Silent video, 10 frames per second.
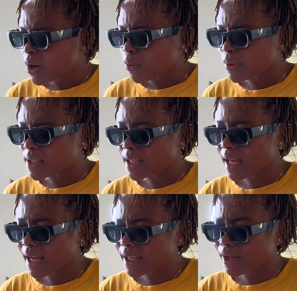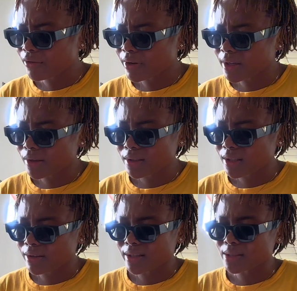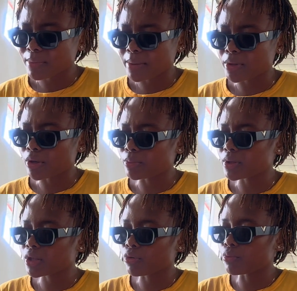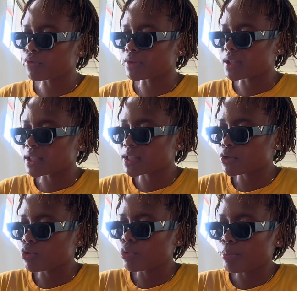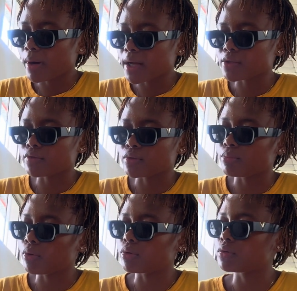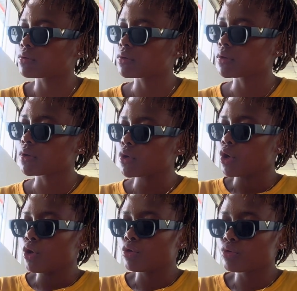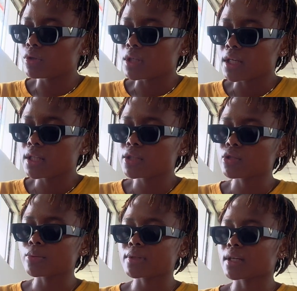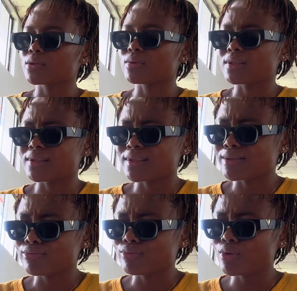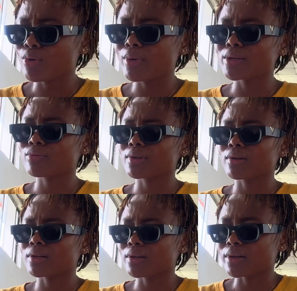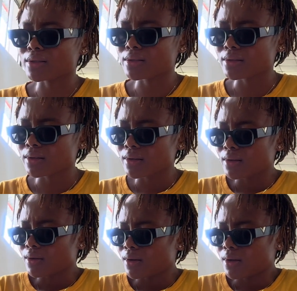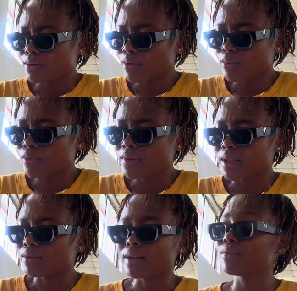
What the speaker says: with the higher renal clearance might be completely removed in a single pass of the blood through the kidney substance with the lowest renal clearance. I'm not removed that, so I